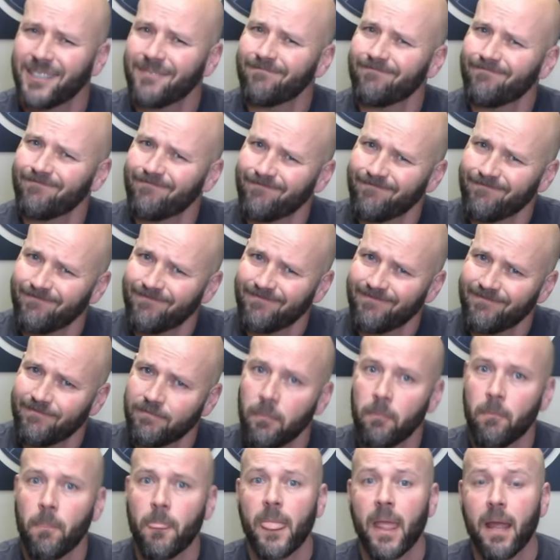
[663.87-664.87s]

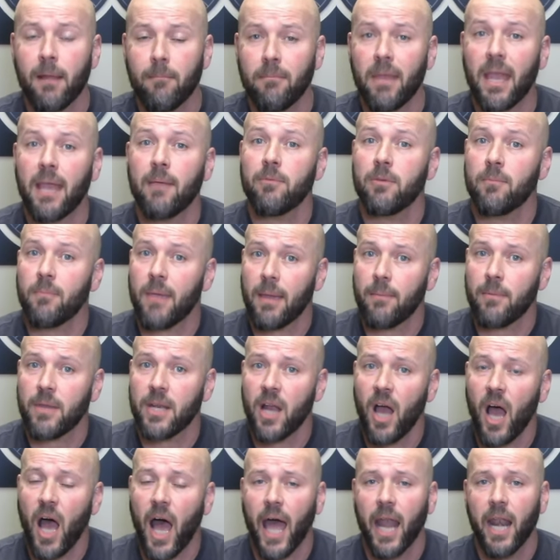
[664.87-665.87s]
Maybe, maybe
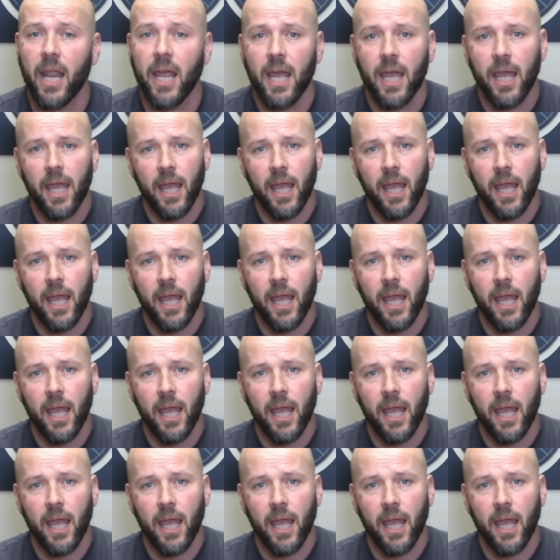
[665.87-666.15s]
not.